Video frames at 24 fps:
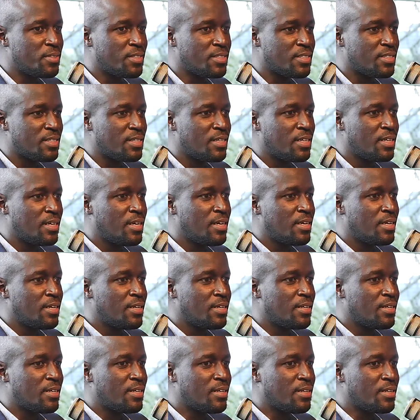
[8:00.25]
found
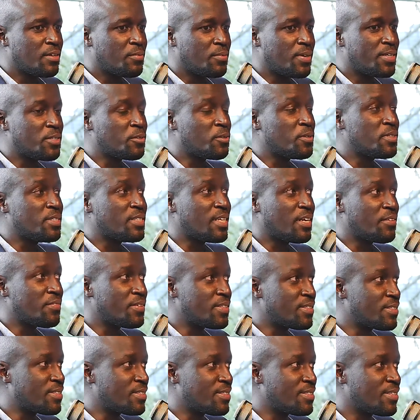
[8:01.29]
quite
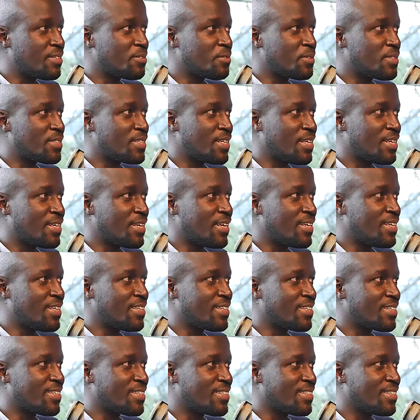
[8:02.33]
old servers that were
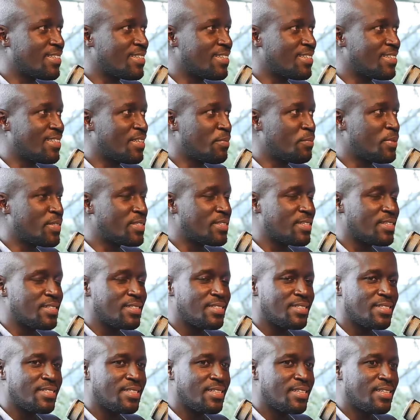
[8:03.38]
still running the
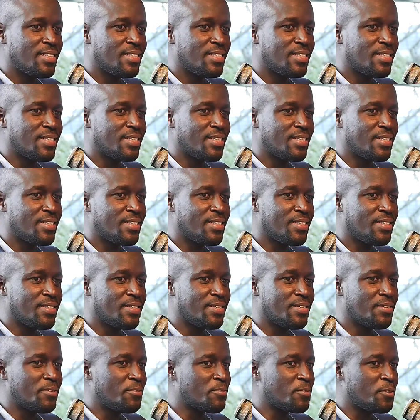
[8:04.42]
business, and
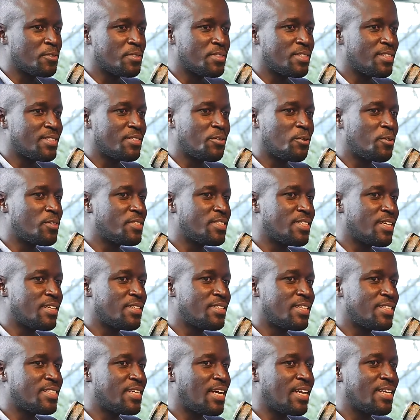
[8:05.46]
of course
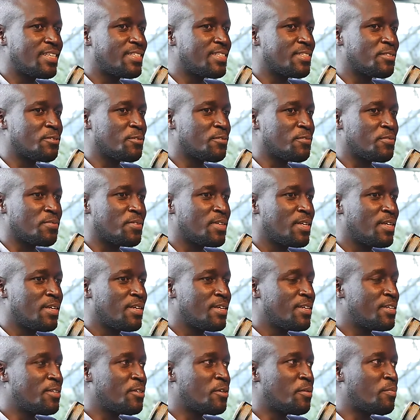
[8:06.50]
the challenges
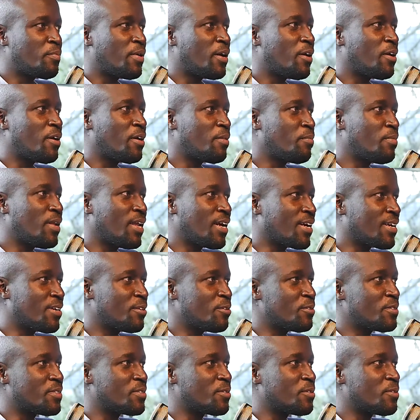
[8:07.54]
of power
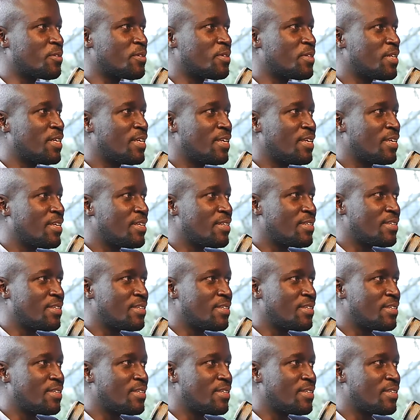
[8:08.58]
blackouts or